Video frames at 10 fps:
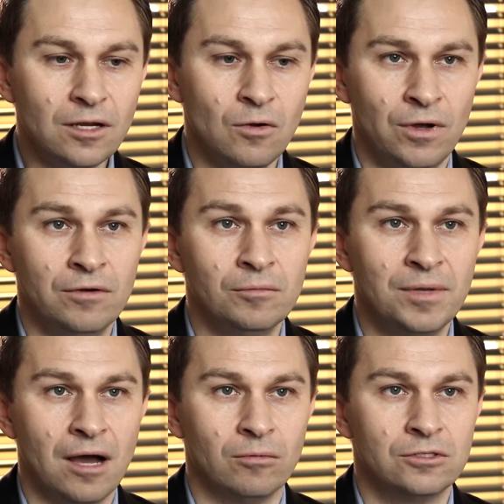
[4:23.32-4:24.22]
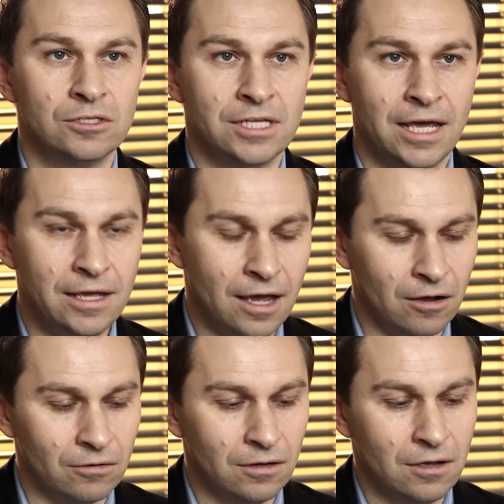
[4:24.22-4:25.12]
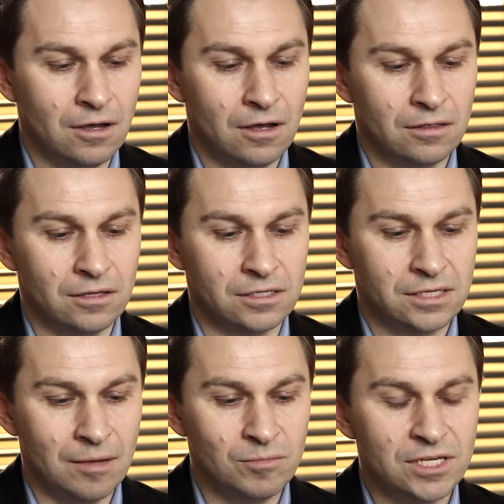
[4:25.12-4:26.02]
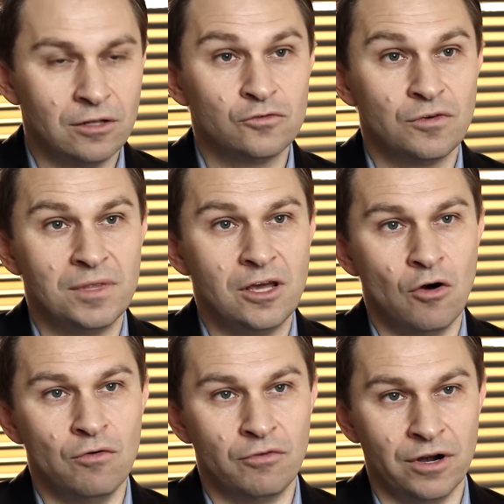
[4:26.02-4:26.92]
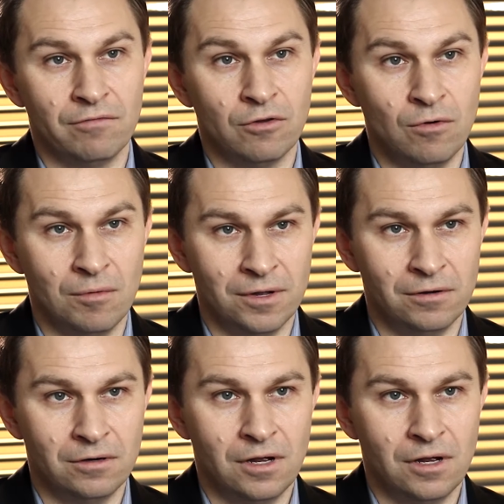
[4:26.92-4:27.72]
We will be able to take out the stem cells from the ovary of the woman